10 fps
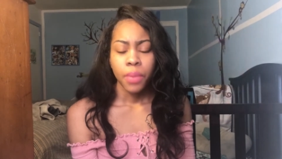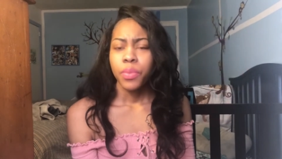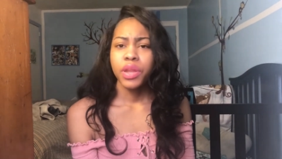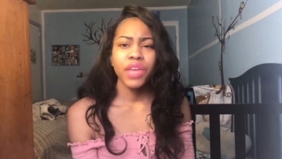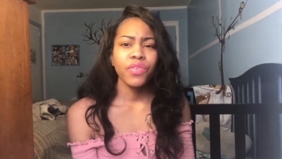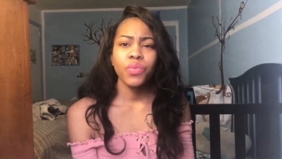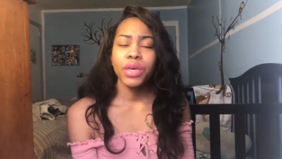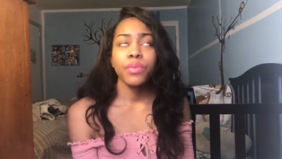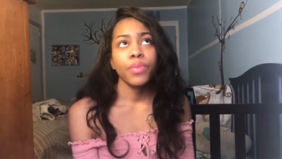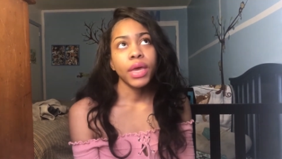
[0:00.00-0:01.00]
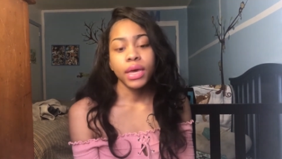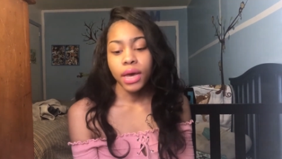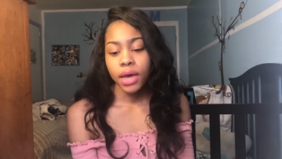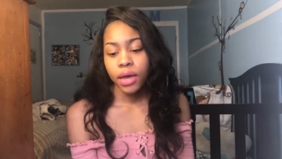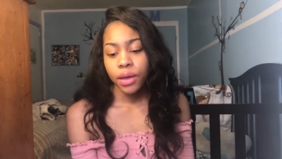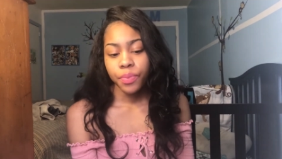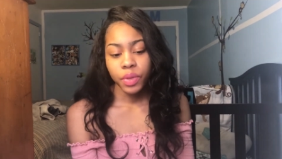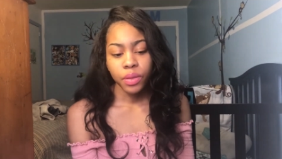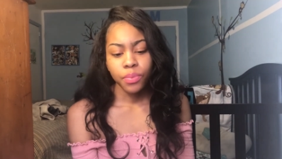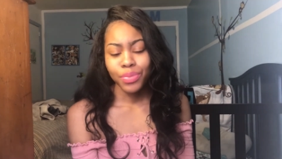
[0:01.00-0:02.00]
But even we can make up
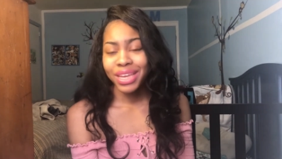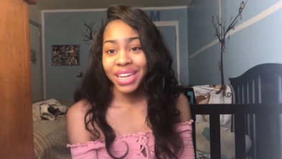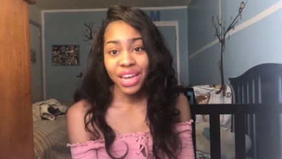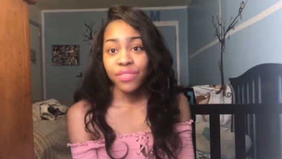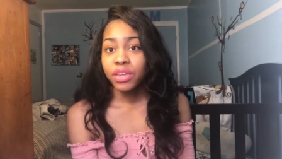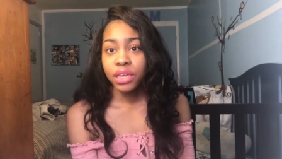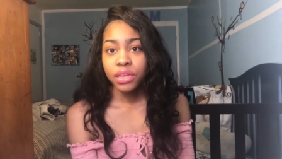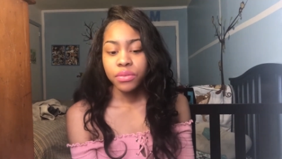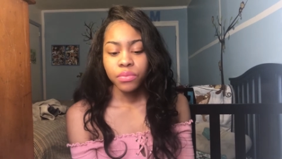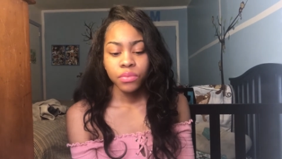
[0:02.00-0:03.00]
and be in love again.